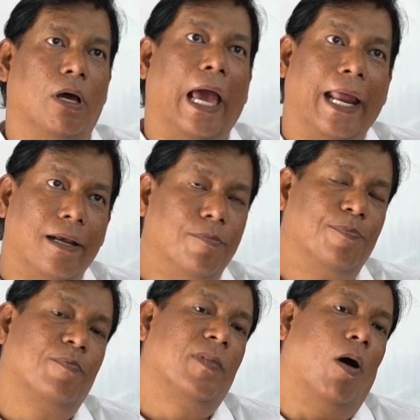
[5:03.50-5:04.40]
and
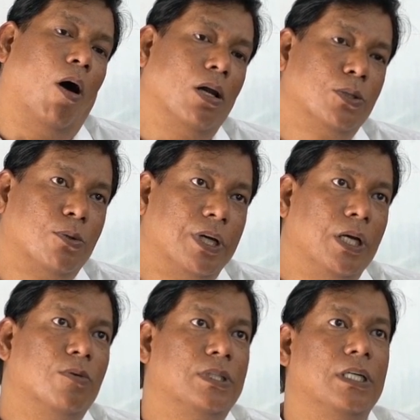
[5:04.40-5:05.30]
also
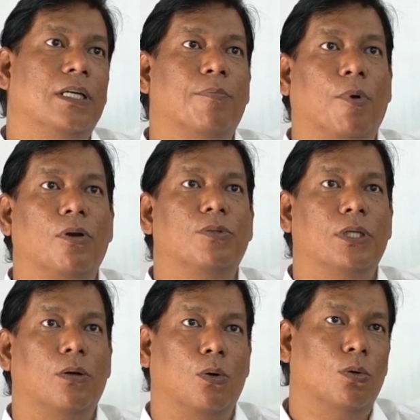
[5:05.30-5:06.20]
reducing the
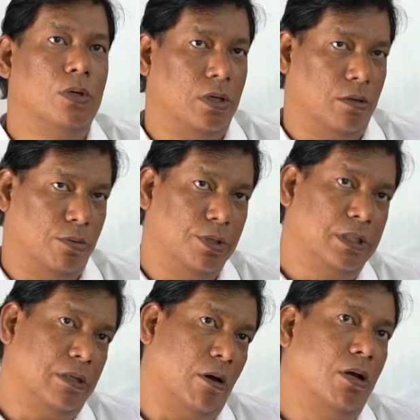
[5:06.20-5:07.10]
pollution load
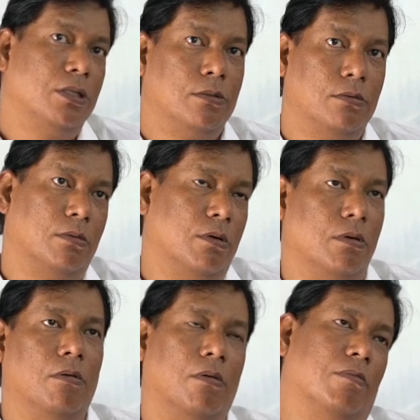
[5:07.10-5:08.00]
which also
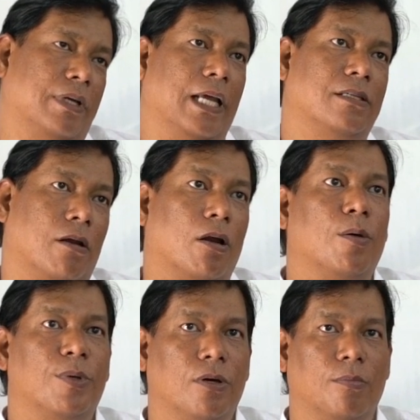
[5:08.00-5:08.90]
takes a lot
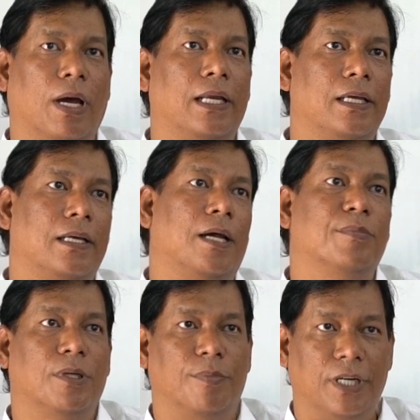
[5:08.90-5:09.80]
of your money in
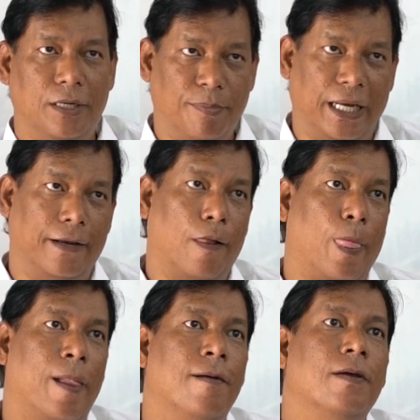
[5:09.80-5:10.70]
terms of treatment.
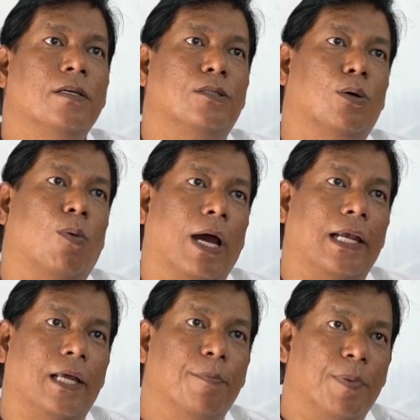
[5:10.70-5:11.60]
So while
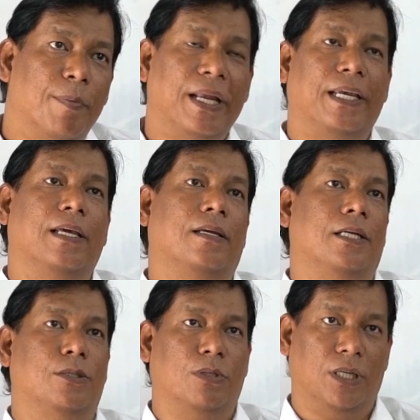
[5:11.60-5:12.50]
implementing
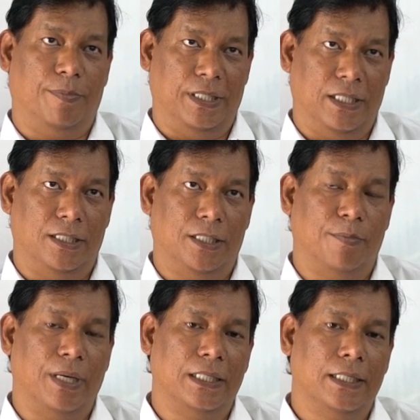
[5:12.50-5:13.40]
resource efficiency
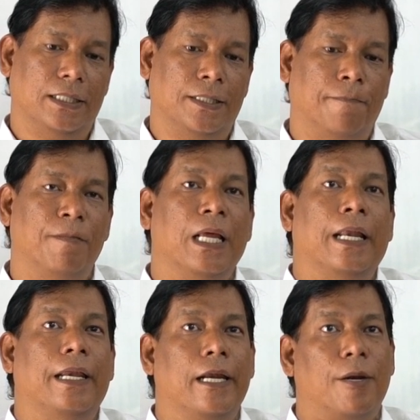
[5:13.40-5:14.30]
measures,
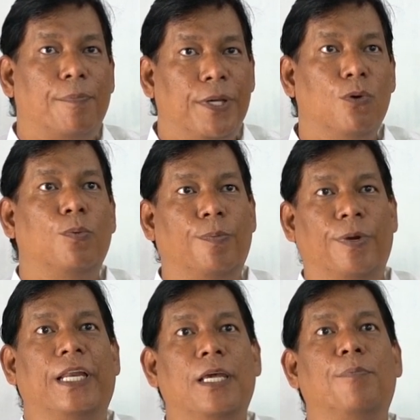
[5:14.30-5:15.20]
there are few
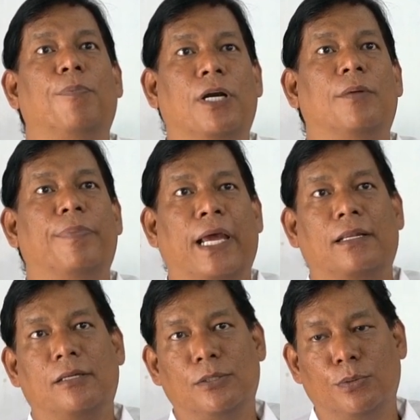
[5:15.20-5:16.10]
very important
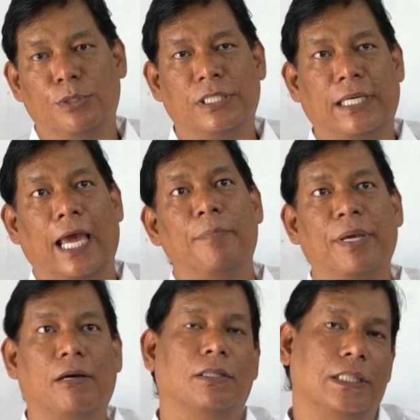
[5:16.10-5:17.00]
factors which can be
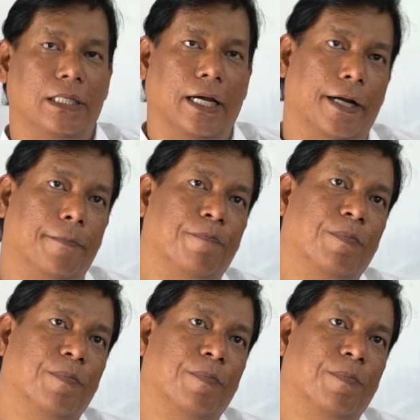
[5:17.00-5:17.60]
considered.